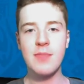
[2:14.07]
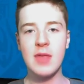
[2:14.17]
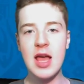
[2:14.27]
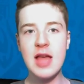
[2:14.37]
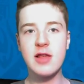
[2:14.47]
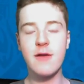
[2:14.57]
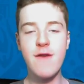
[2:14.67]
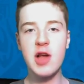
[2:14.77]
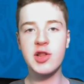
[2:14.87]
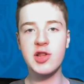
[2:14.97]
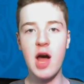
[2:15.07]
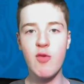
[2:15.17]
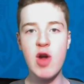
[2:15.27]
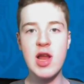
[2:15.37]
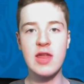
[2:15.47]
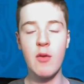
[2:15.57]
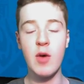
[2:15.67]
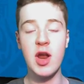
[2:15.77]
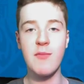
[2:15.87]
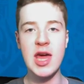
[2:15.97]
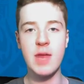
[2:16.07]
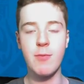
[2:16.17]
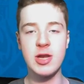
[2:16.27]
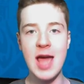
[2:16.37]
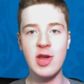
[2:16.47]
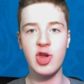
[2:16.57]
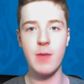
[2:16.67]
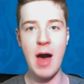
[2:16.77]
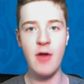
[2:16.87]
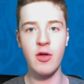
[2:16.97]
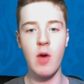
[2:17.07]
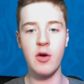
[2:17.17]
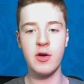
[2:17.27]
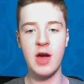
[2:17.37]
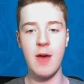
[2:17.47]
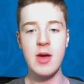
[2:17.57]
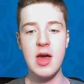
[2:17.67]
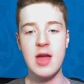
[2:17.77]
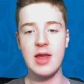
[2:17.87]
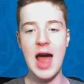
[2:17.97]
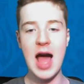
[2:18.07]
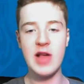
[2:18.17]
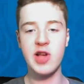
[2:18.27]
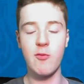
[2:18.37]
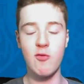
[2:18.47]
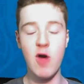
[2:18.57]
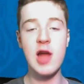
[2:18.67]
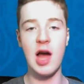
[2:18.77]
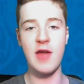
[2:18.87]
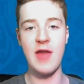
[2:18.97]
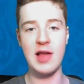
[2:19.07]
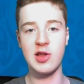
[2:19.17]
it's the first time really that when I've made a prediction about the World Cup that it has come right like that.